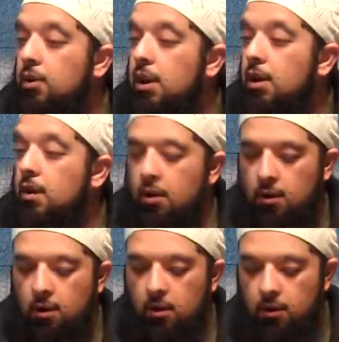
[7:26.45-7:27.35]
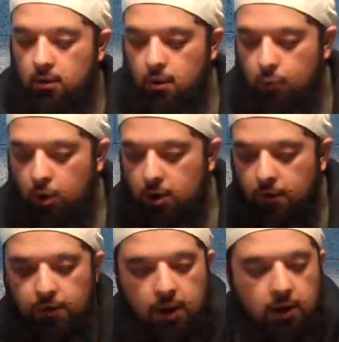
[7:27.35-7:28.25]
the the
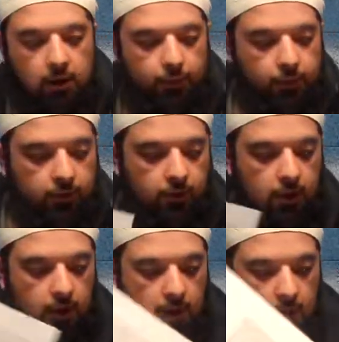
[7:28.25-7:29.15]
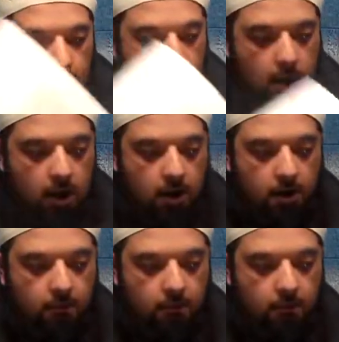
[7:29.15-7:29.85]
prayer of the eclipse, uh,